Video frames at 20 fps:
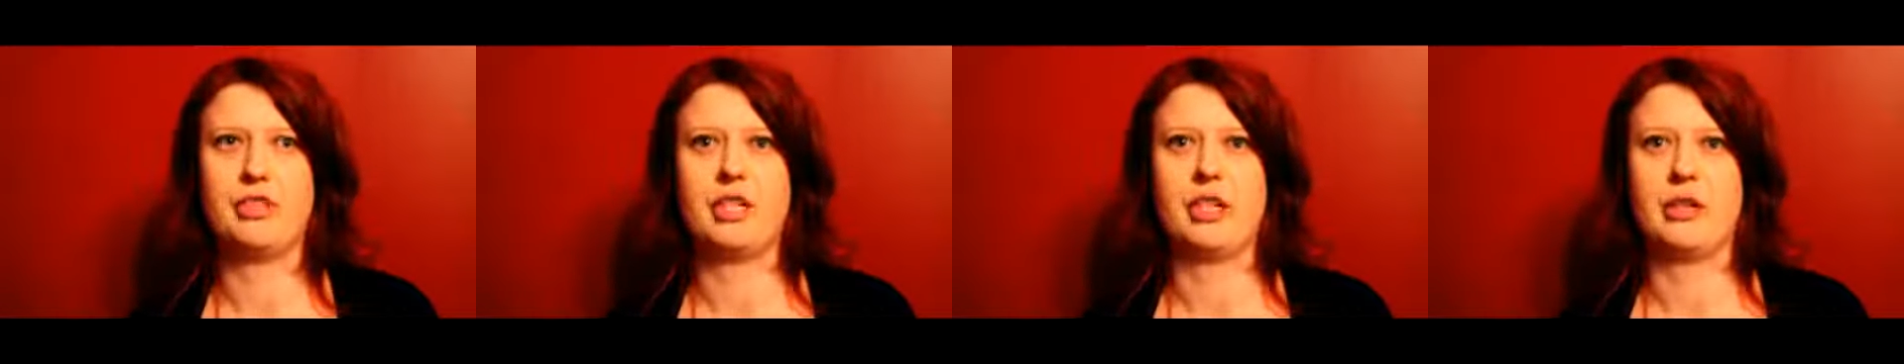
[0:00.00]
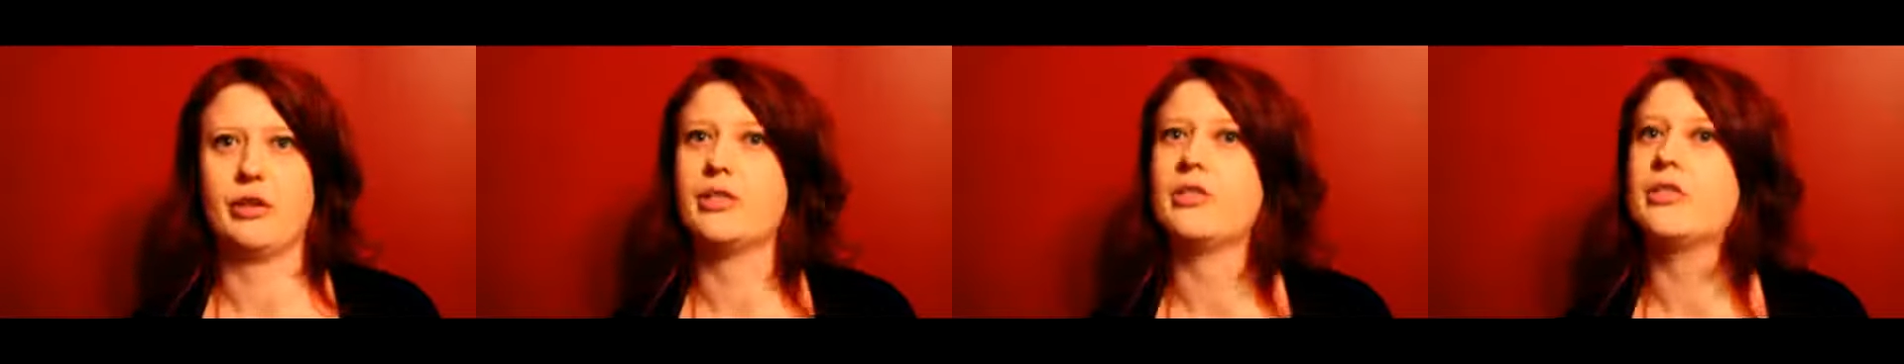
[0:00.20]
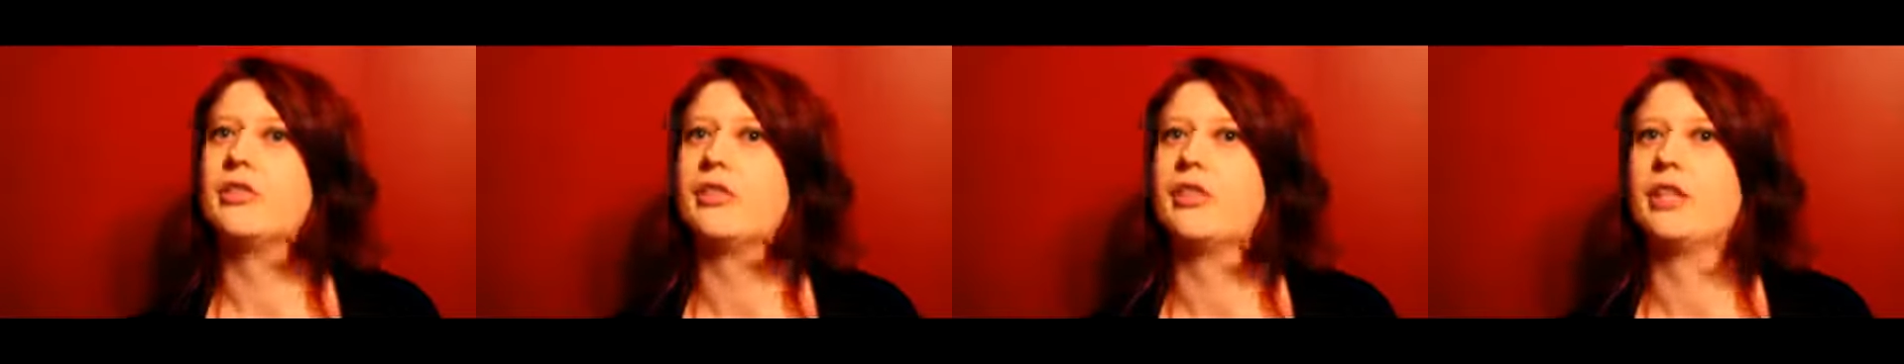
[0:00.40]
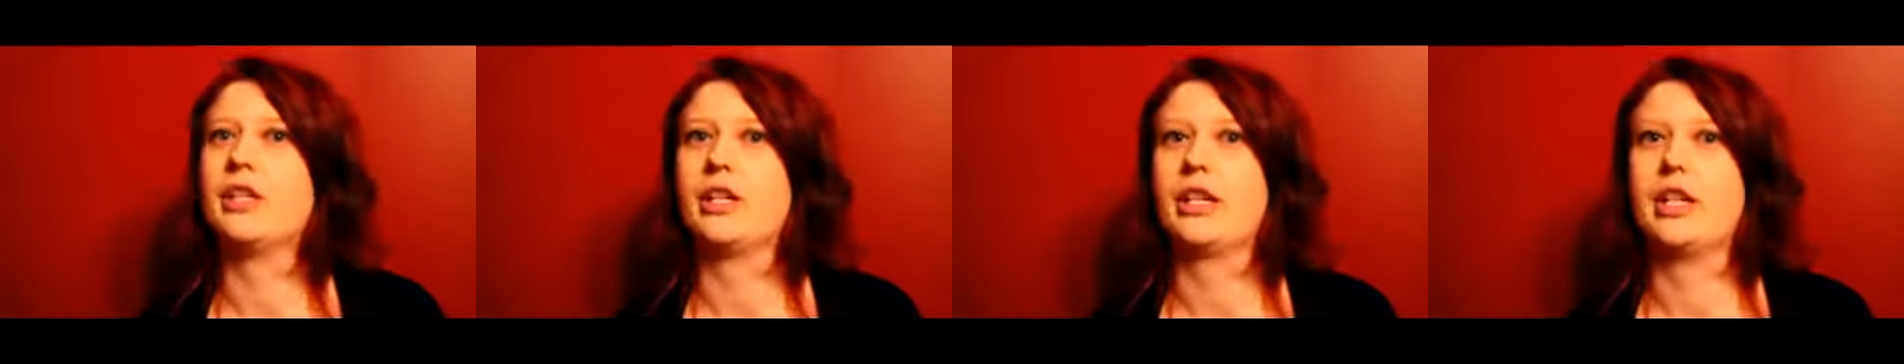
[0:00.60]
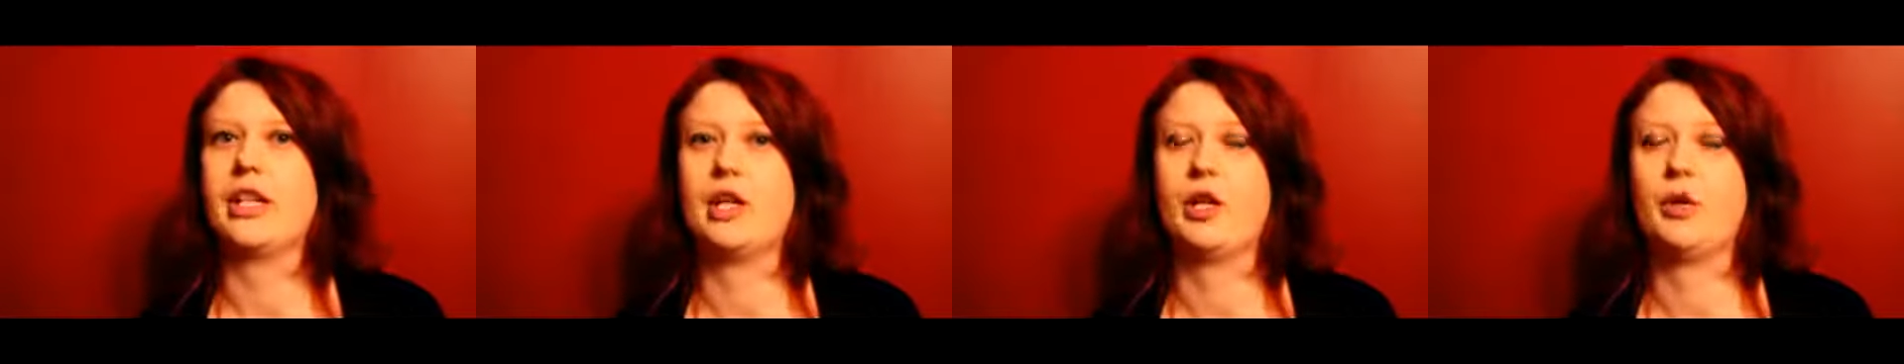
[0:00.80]
you know, it's something
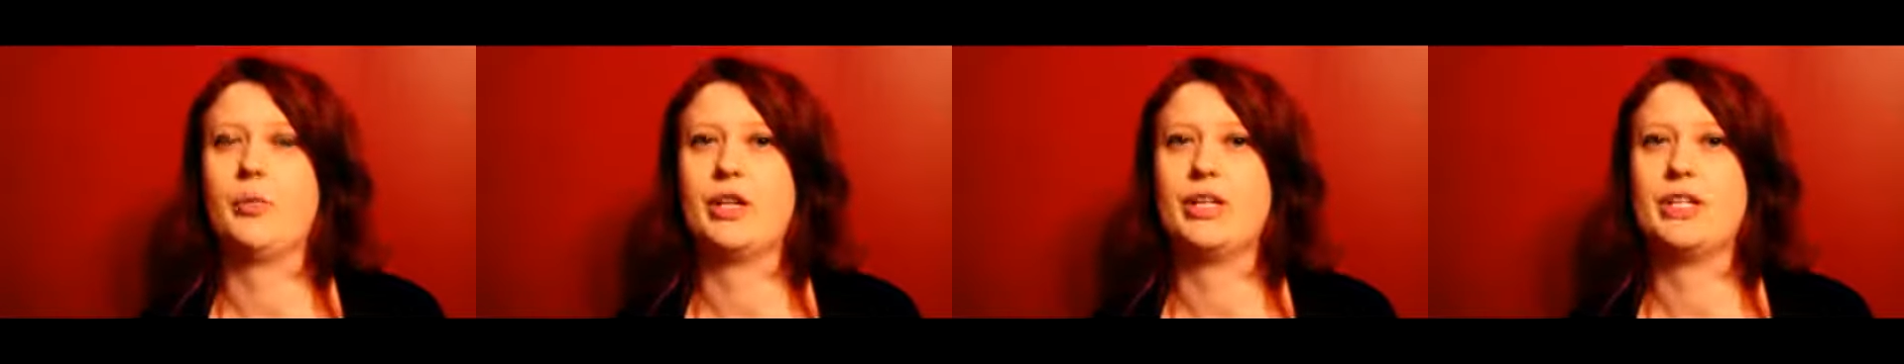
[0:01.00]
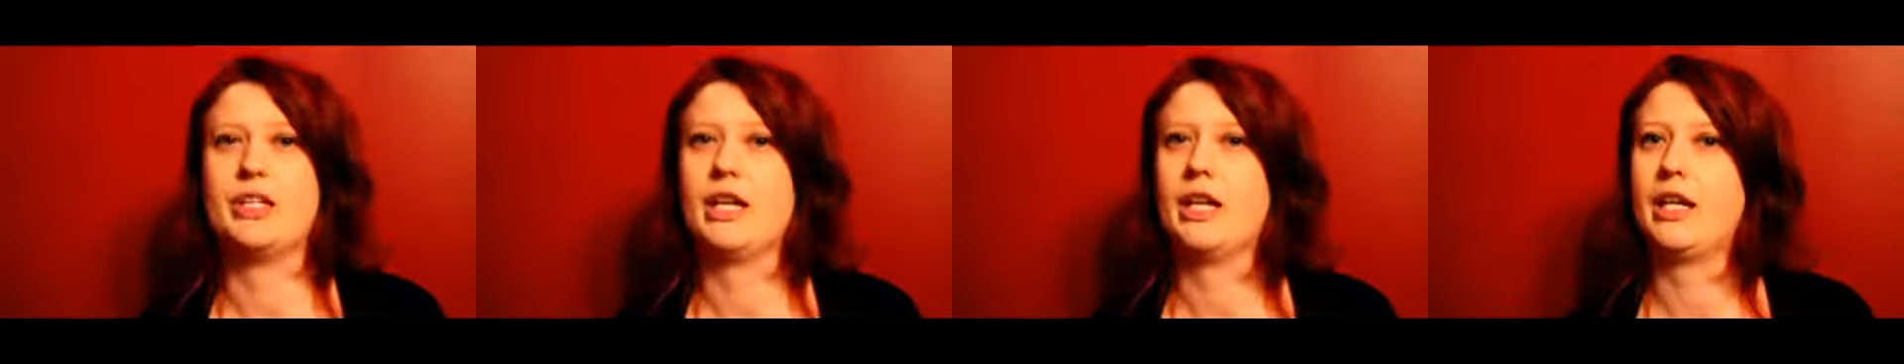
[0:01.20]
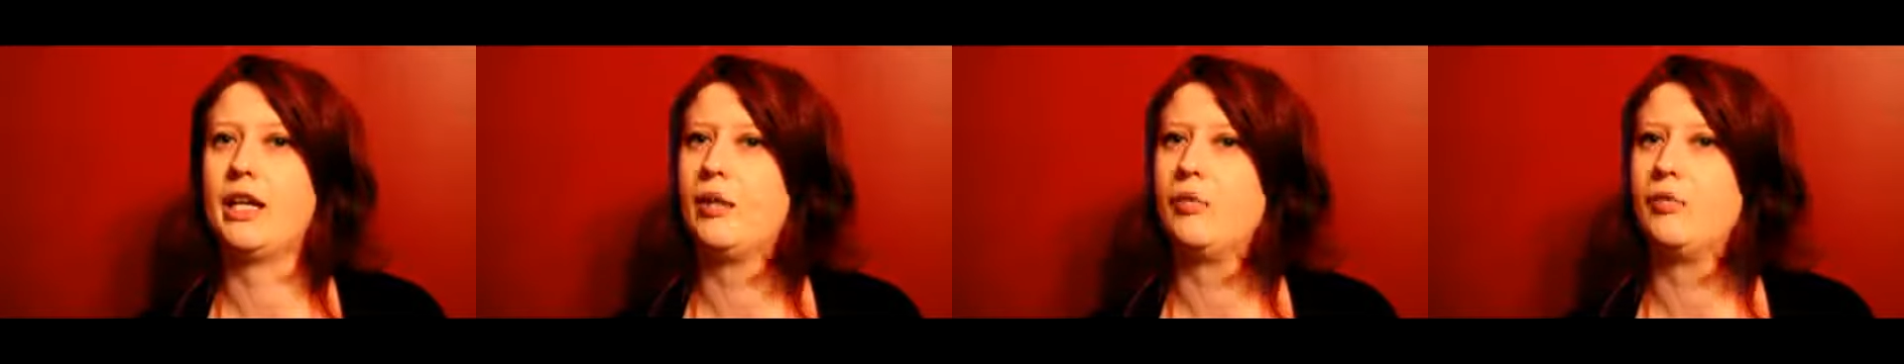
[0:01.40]
that could help my dad.